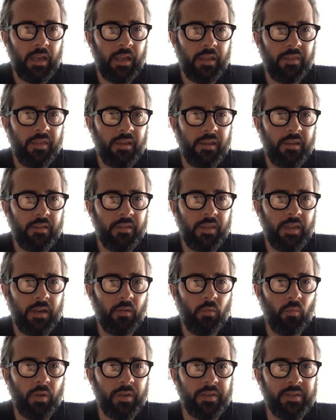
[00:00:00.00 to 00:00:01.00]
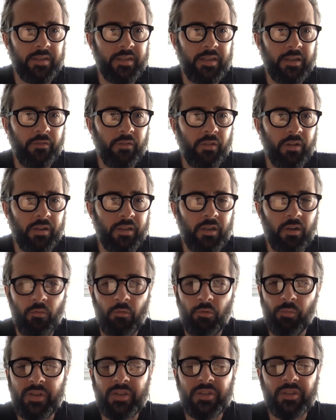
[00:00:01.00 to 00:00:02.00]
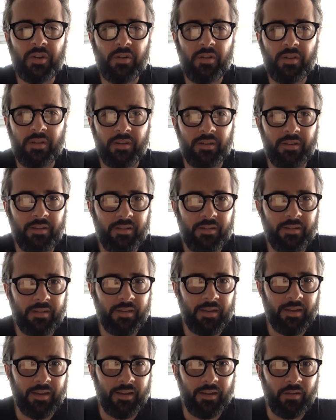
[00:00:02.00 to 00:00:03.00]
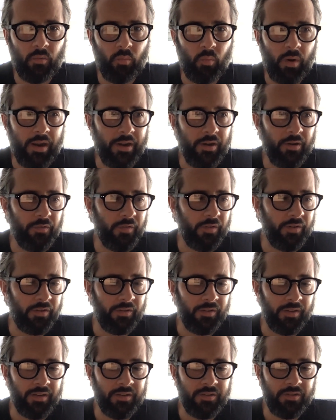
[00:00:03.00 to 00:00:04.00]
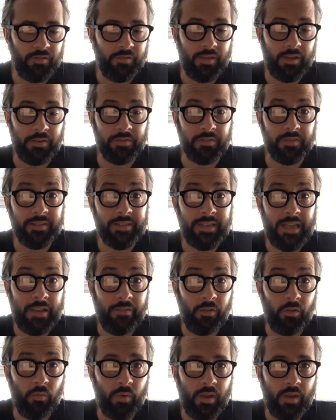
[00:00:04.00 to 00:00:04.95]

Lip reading: think that what's different, when we started WiderFunnel in 2007,